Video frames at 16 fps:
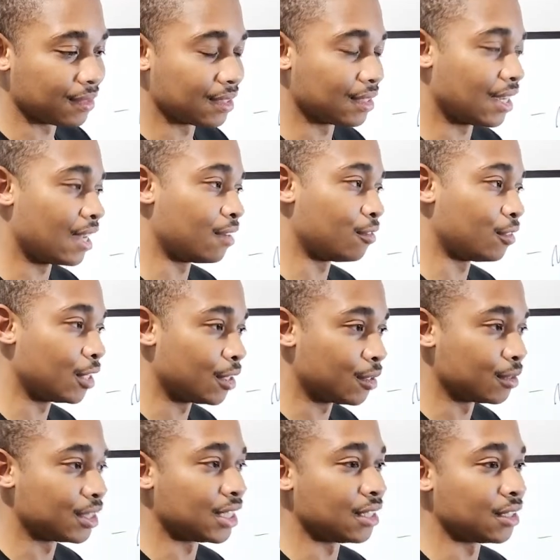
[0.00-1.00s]
I don't
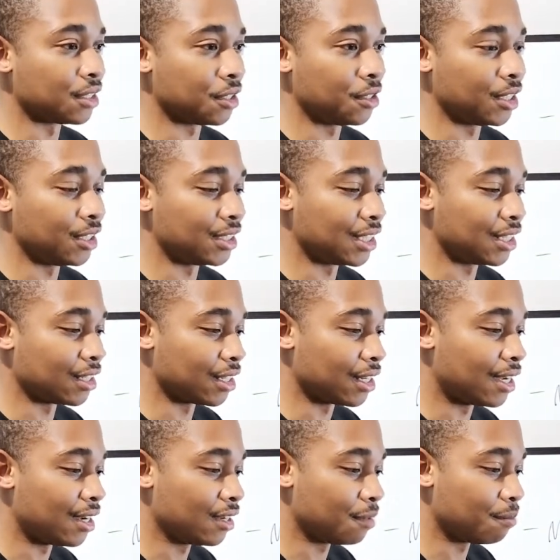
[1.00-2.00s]
know, 10:30, 10
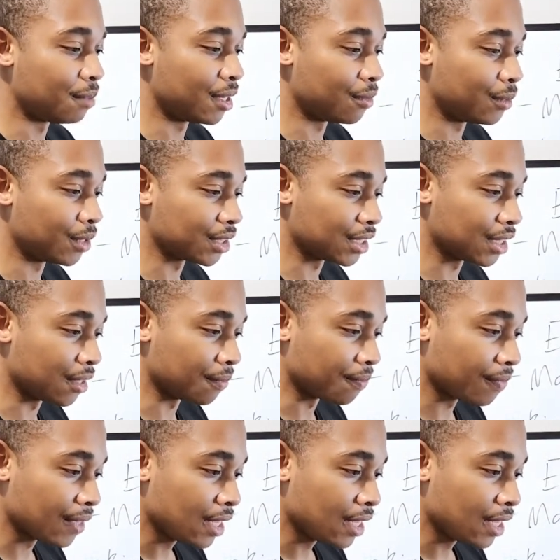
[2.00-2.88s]
o'clock, but we'll see.